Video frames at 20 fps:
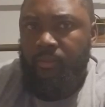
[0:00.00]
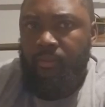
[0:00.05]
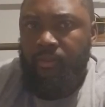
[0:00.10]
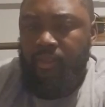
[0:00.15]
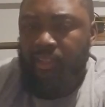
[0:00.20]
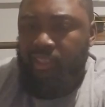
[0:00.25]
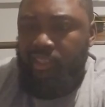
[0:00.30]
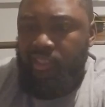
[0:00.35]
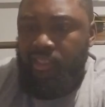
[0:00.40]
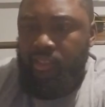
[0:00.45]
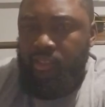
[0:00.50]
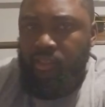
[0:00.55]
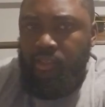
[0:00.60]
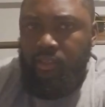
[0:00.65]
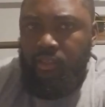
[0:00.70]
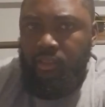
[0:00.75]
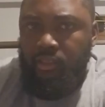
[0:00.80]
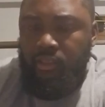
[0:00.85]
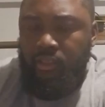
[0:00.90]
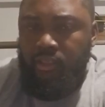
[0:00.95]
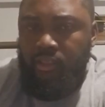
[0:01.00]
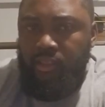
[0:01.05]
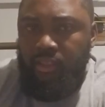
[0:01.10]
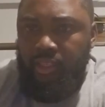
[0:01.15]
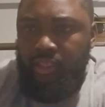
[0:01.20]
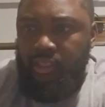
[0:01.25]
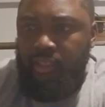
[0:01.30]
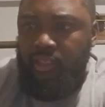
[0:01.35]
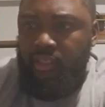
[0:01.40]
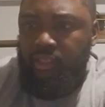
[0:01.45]
this
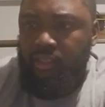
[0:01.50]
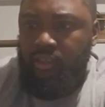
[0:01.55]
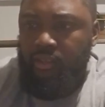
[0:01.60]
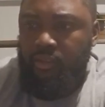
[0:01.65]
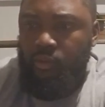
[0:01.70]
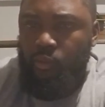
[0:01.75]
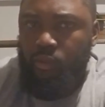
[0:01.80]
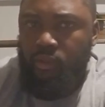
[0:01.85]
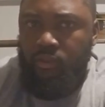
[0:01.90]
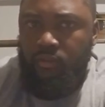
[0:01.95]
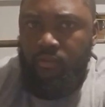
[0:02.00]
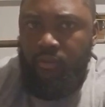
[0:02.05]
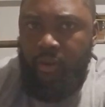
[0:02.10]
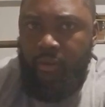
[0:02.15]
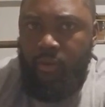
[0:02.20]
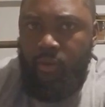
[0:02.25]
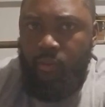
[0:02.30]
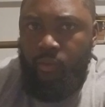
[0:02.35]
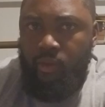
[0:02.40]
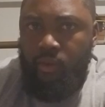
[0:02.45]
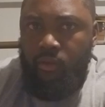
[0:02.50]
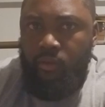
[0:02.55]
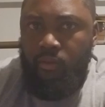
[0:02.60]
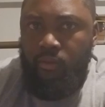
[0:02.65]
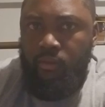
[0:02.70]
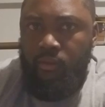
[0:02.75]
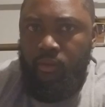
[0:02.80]
was very real.